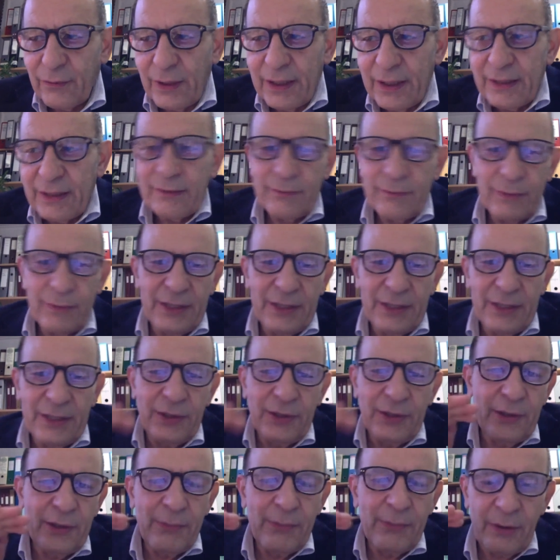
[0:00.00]

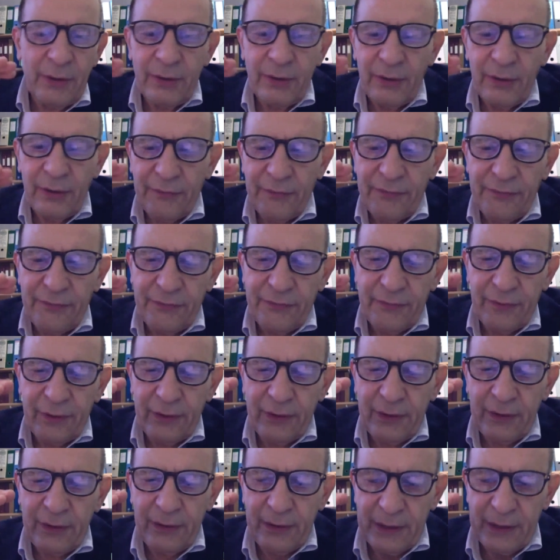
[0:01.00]
when the number
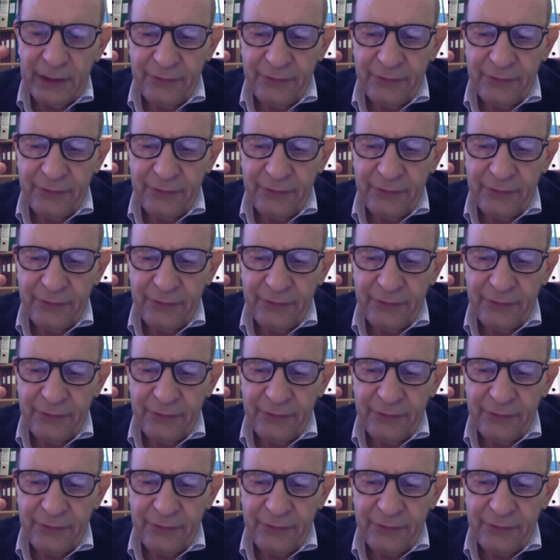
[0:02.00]
of